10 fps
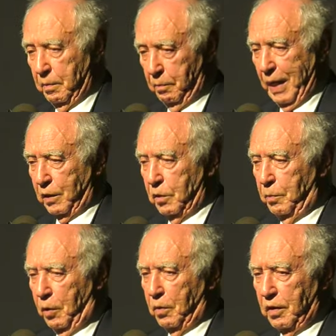back to
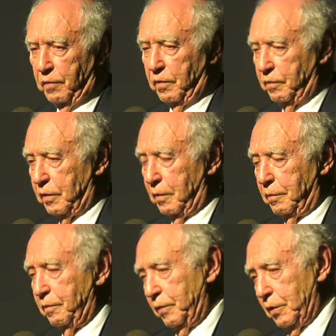Poland
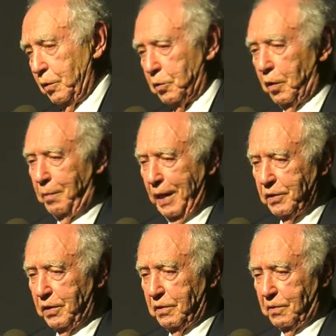from the Ural
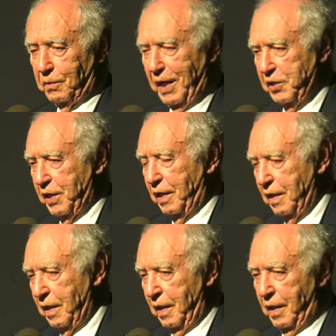Mountains in Russia.
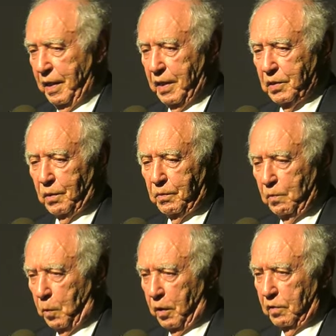And so we
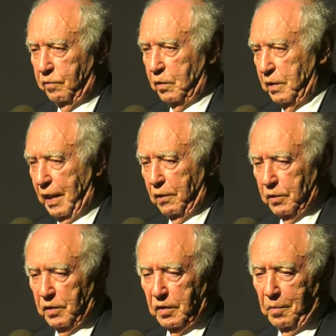walked for
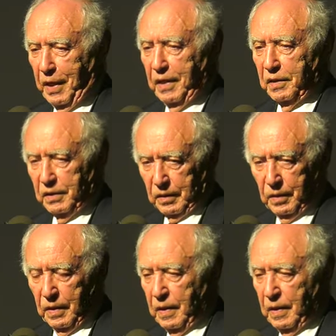thousands of miles,